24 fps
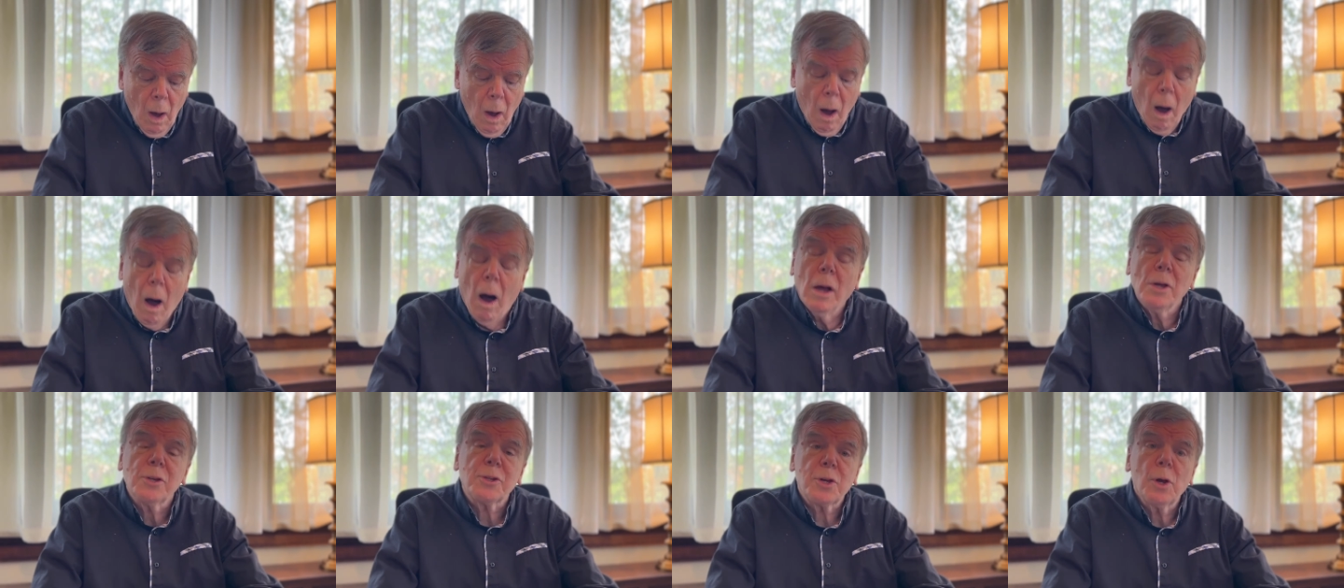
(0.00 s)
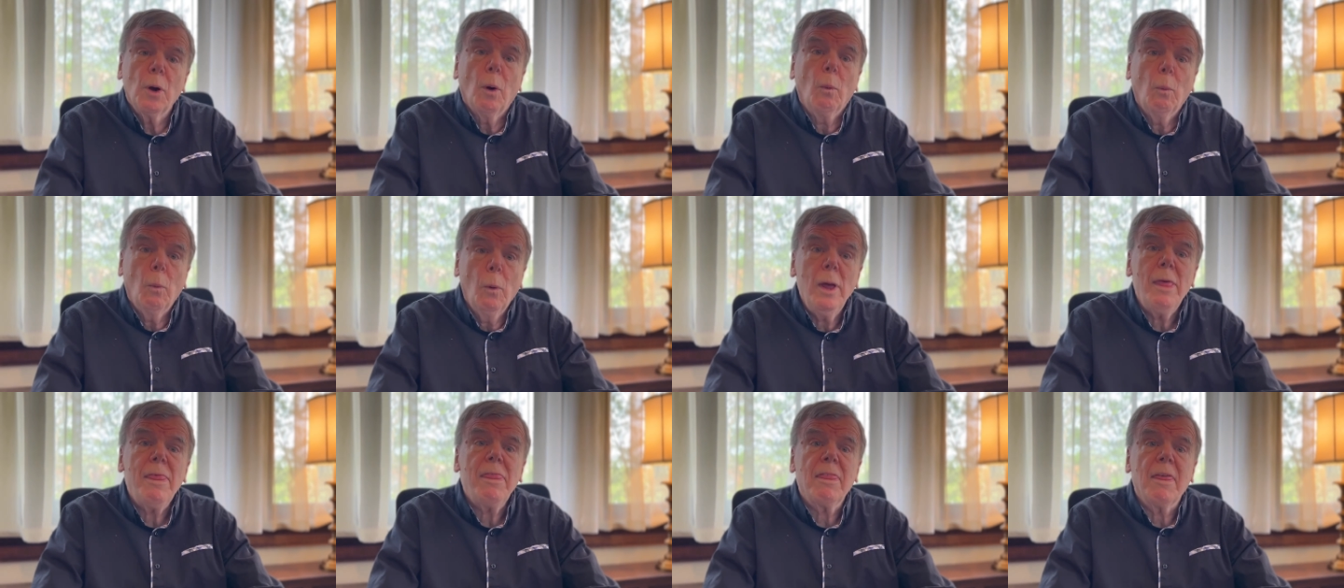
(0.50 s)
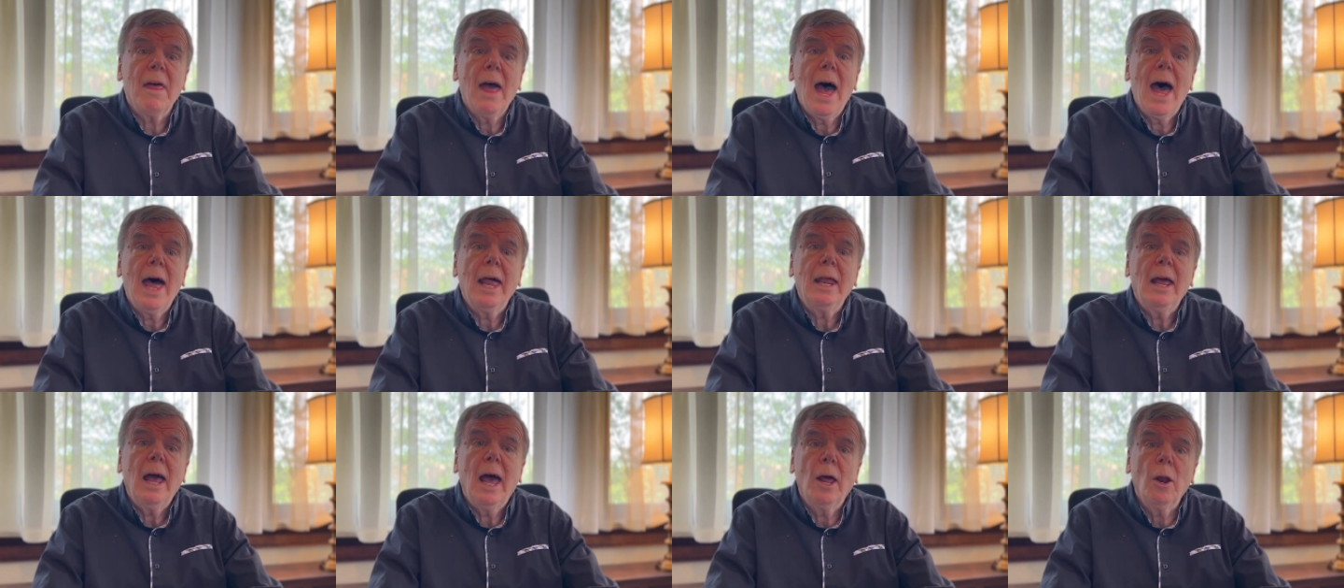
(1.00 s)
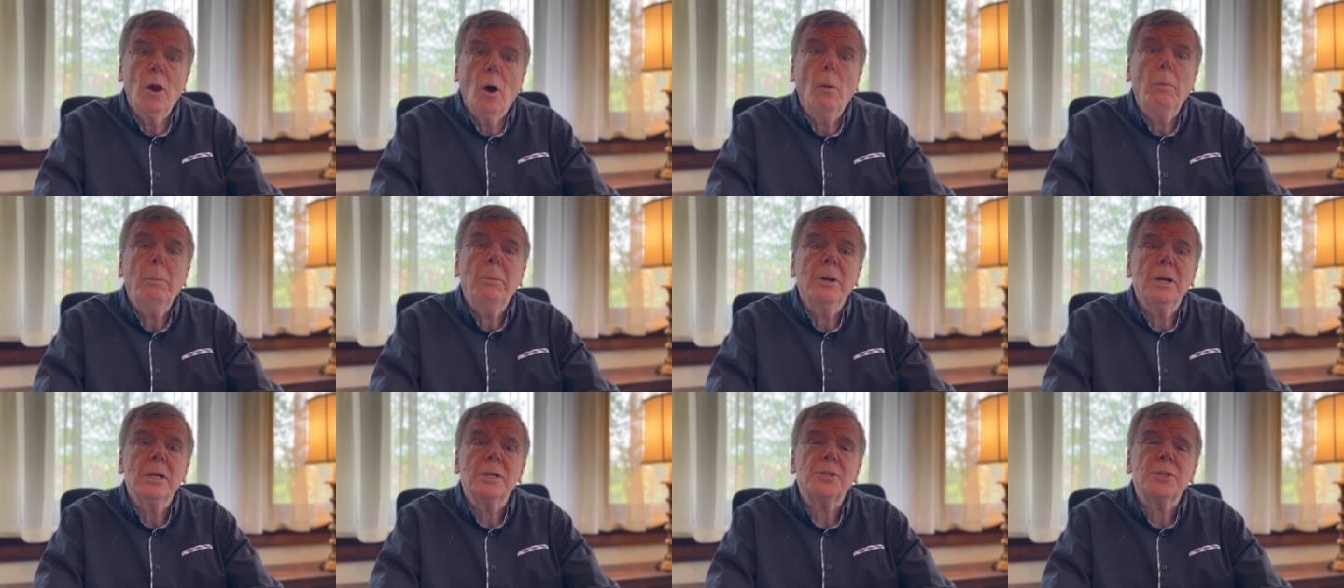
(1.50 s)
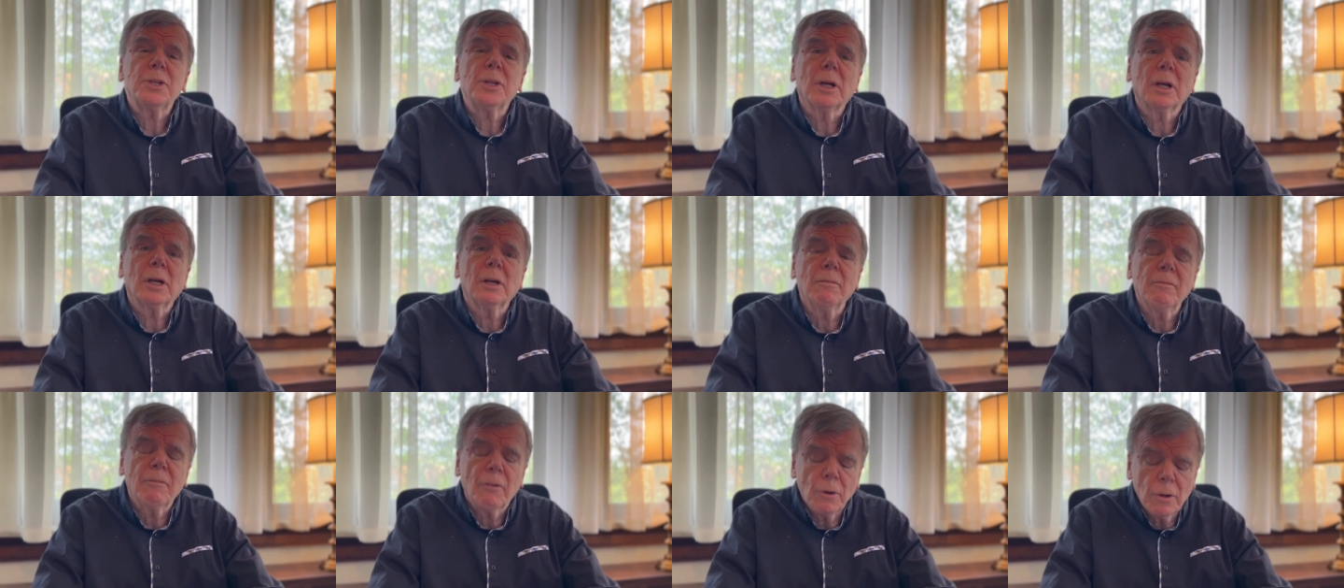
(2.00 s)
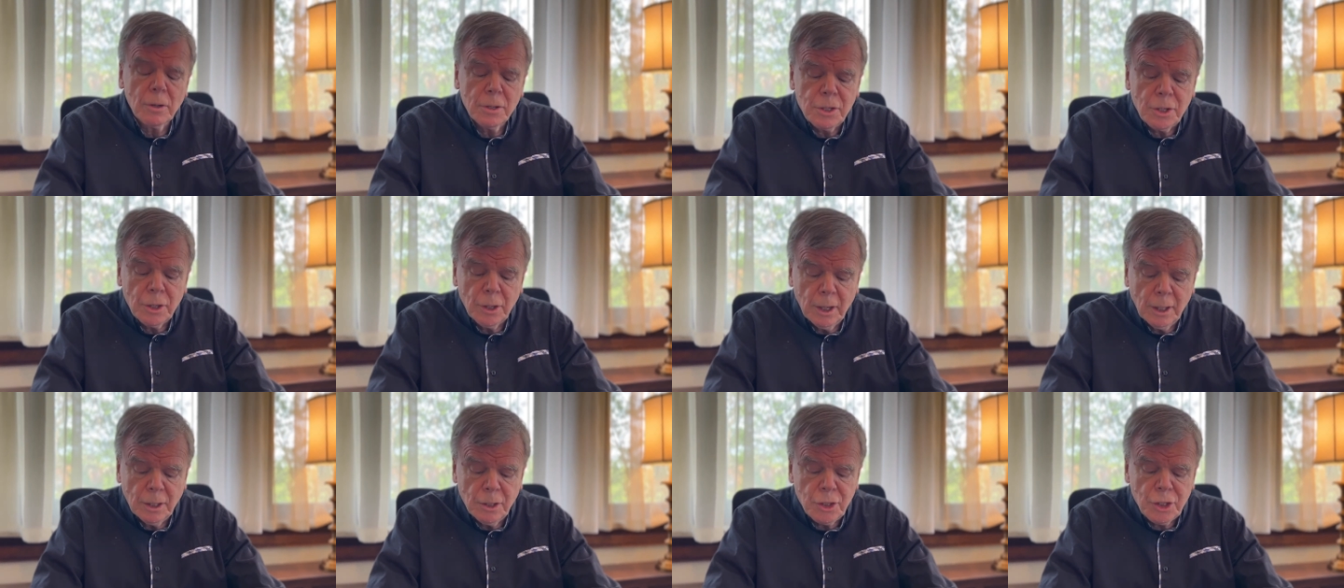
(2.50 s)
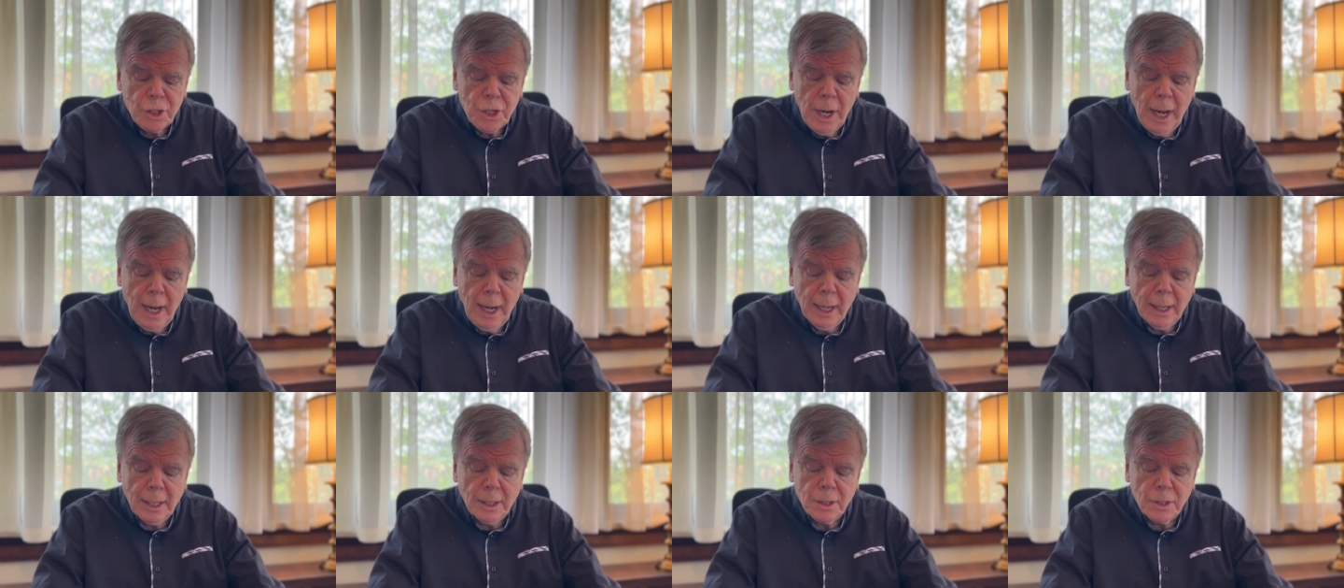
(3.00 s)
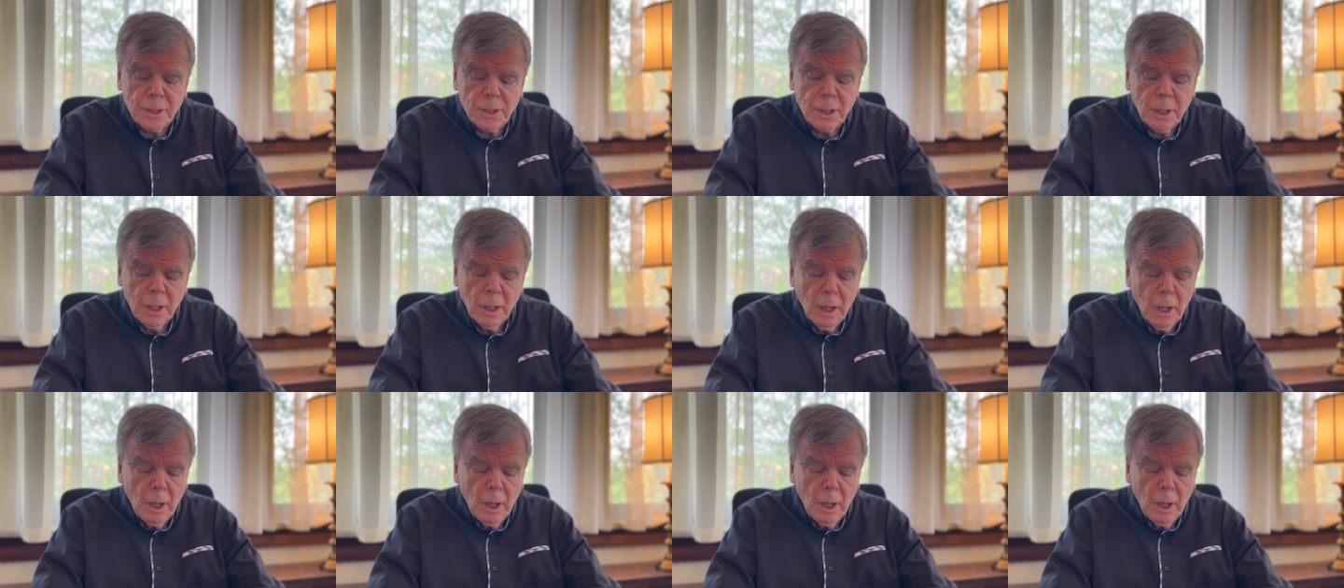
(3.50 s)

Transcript: Also, with that, an openness to conversion and change